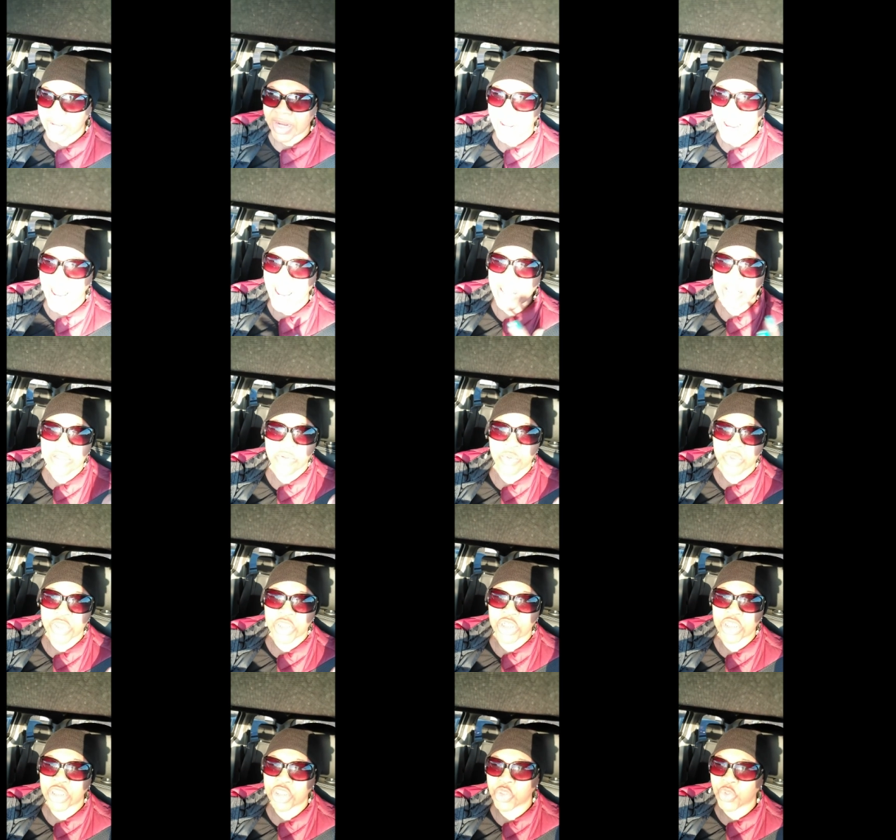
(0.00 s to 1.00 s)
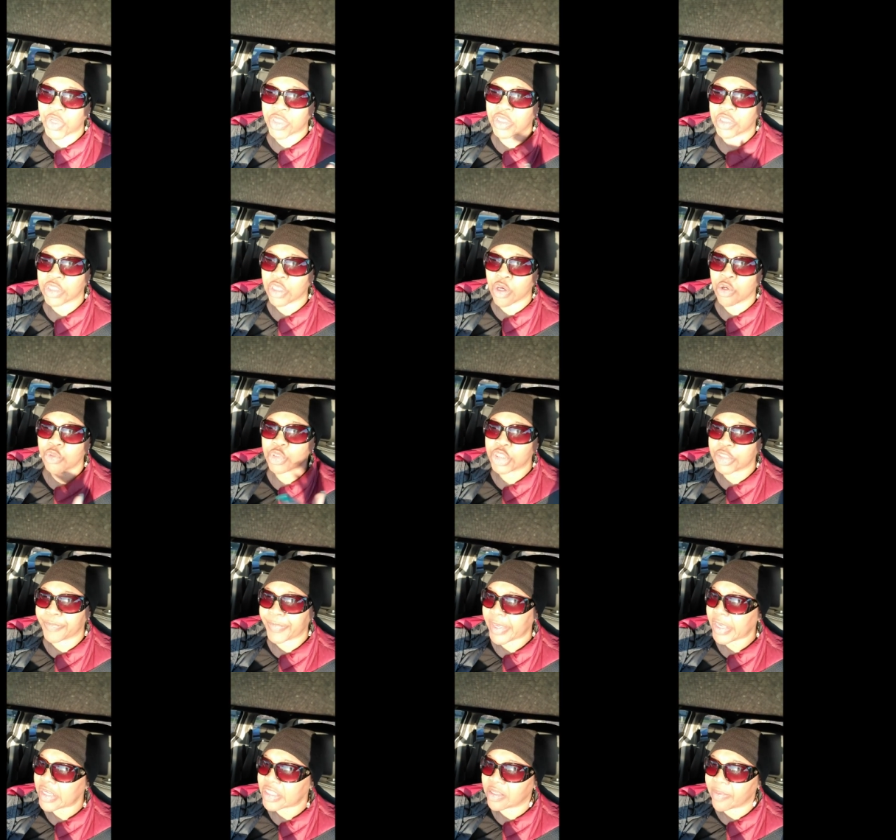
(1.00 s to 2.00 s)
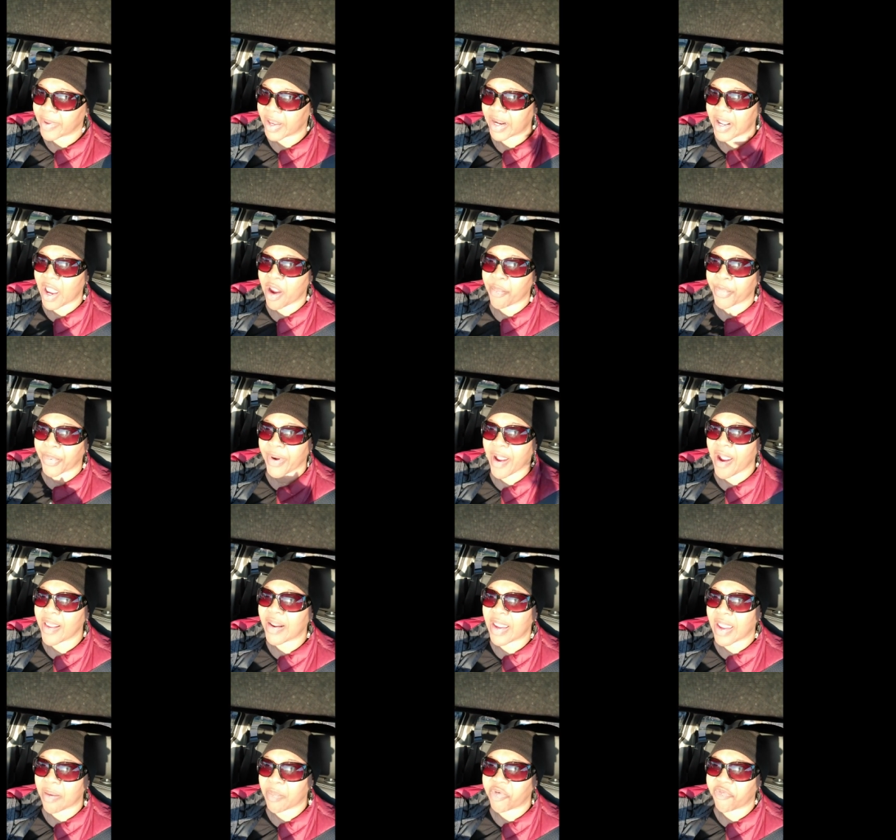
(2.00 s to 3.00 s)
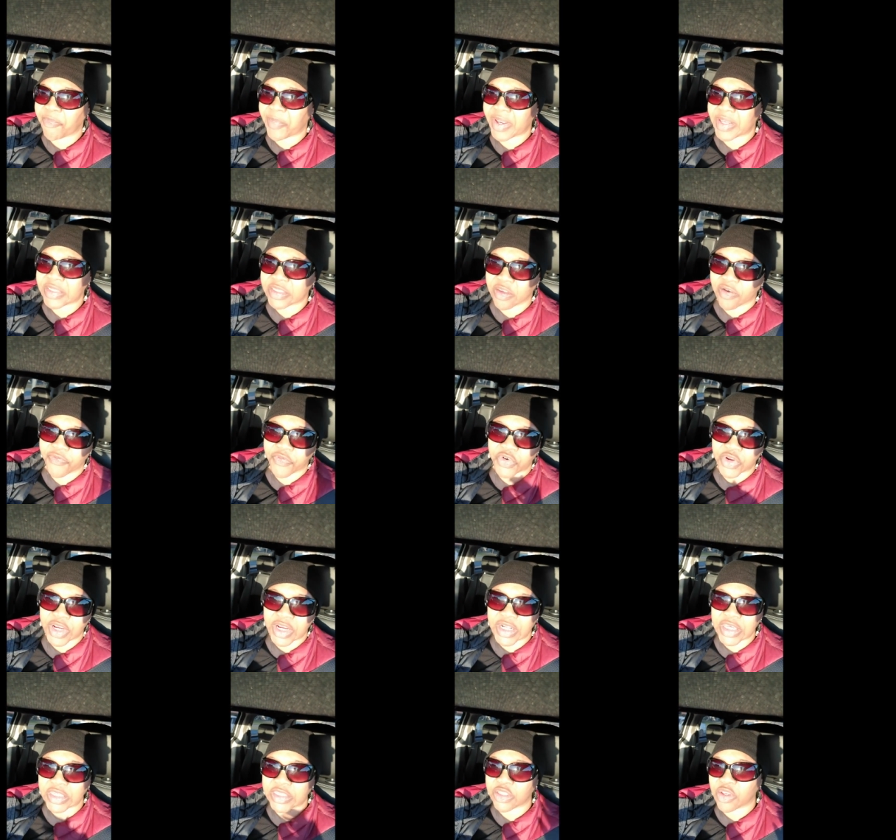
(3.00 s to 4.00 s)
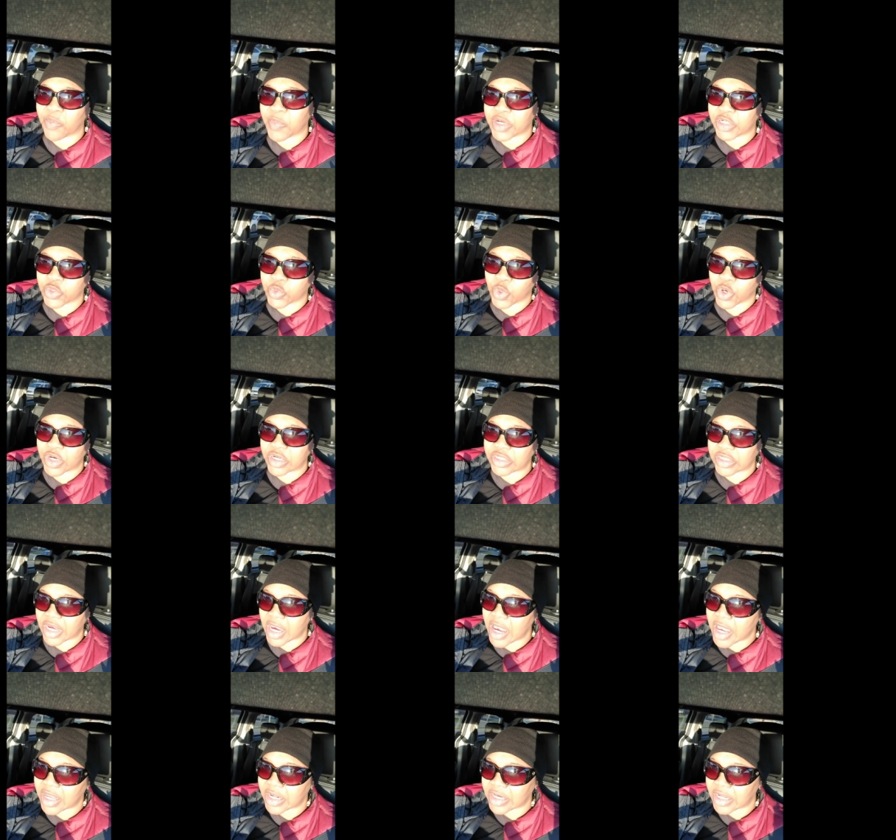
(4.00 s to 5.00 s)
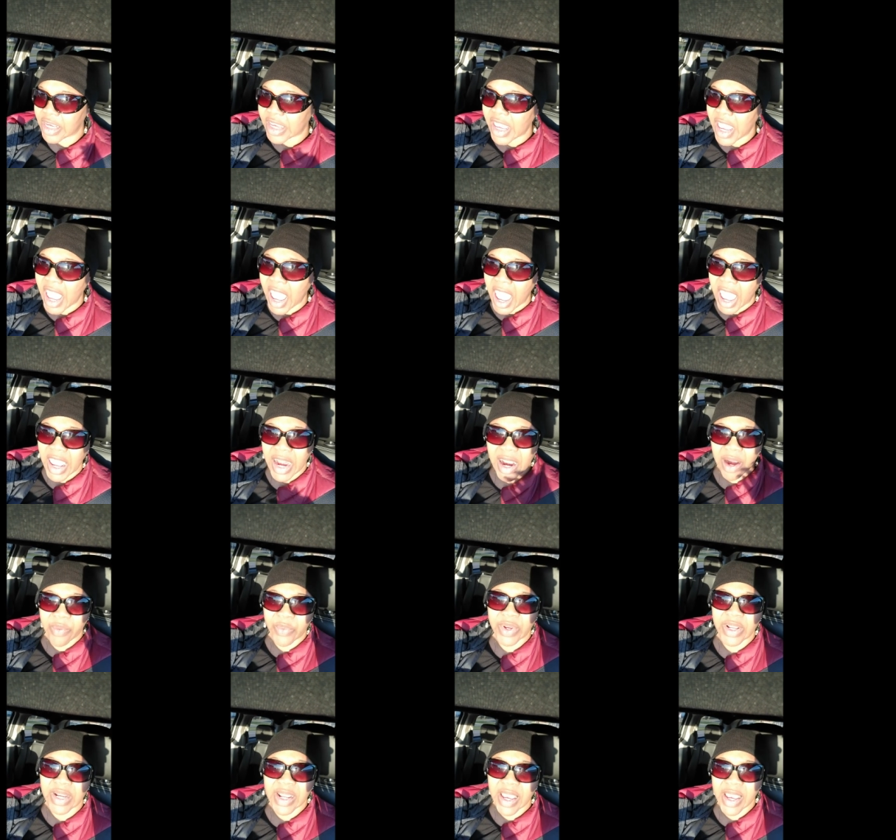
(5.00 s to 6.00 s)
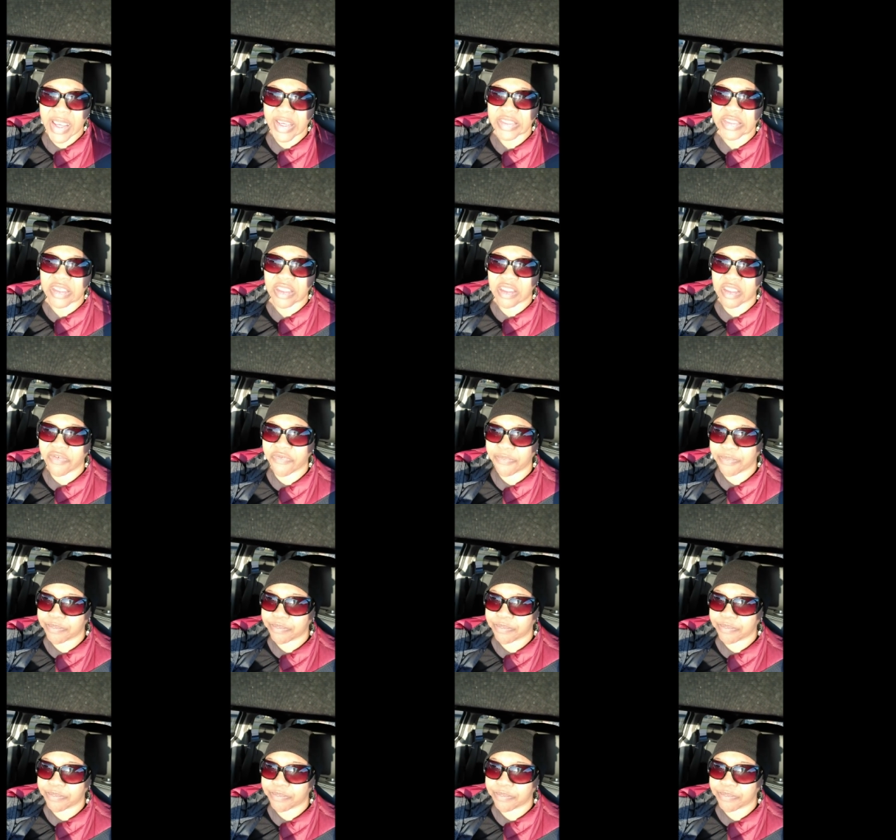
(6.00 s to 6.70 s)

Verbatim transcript: And I was just doing this whole spiel about how proud I am of myself for getting so much work done. And I realized that the